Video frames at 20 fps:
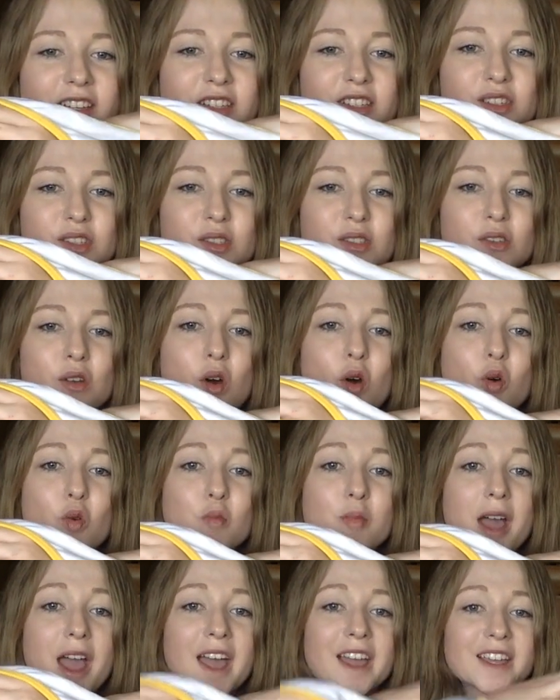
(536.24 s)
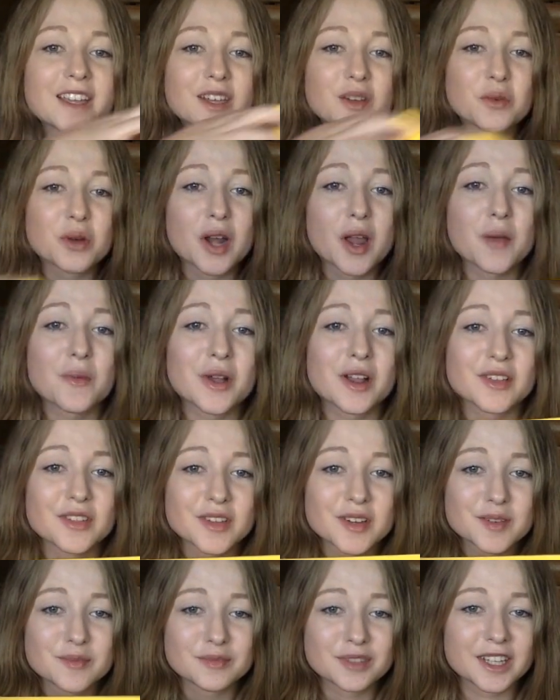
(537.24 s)
is so baggy when I wear
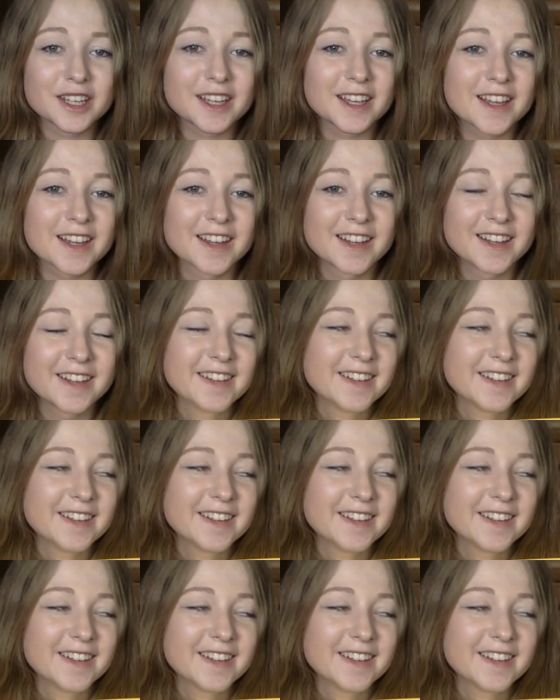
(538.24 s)
them, like